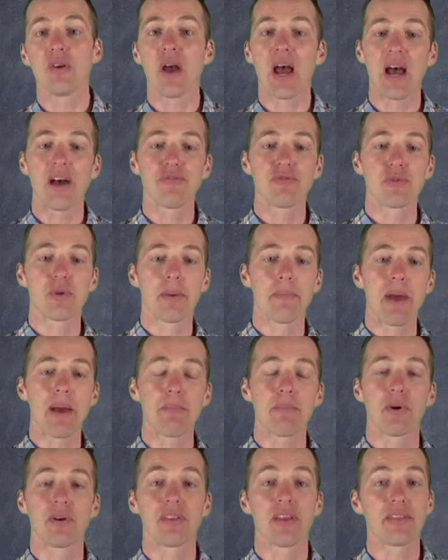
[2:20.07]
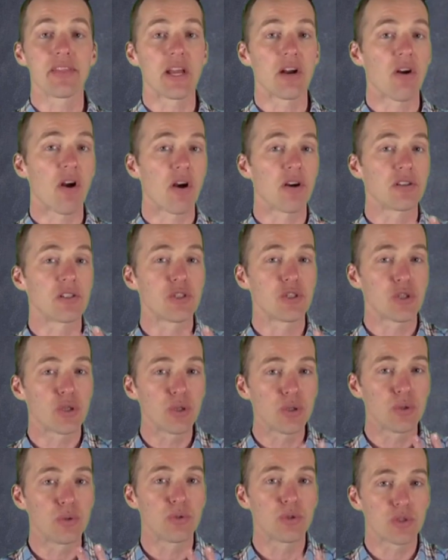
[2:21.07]
you have to remember that there are
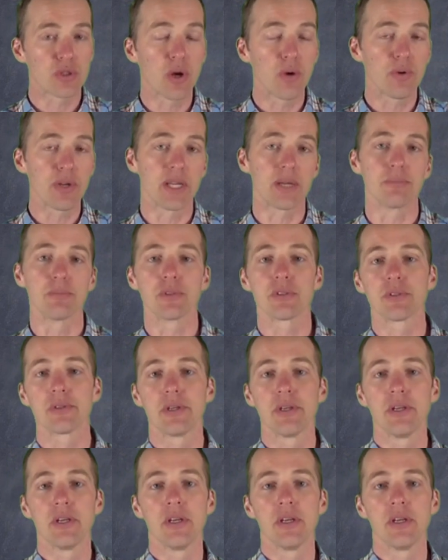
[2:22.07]
two sodiums.